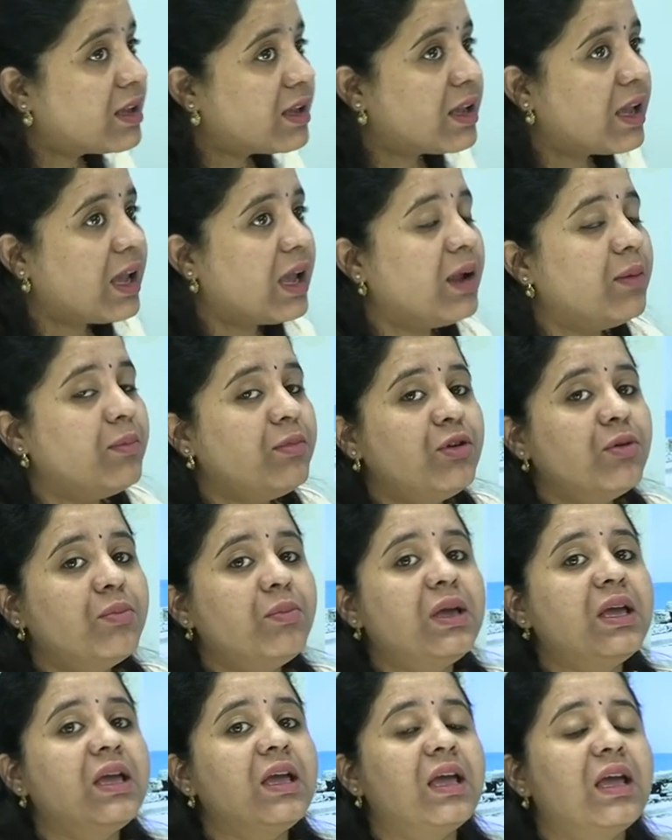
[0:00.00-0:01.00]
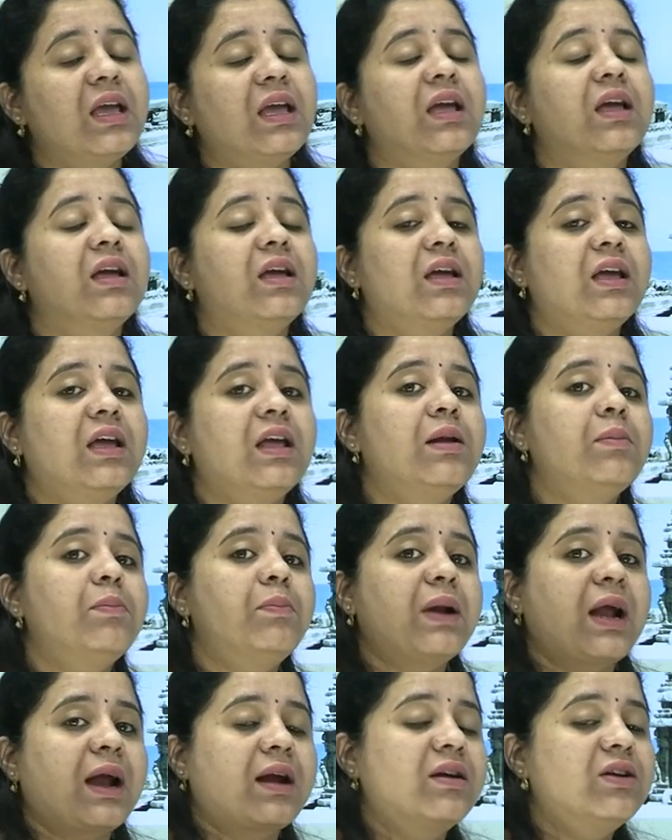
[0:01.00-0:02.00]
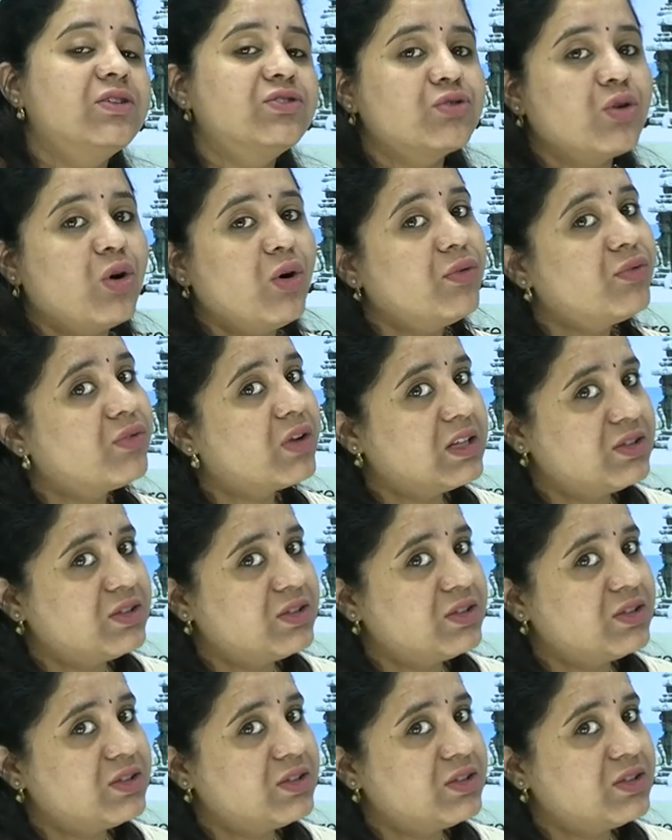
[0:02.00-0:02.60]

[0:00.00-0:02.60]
came to be in practice of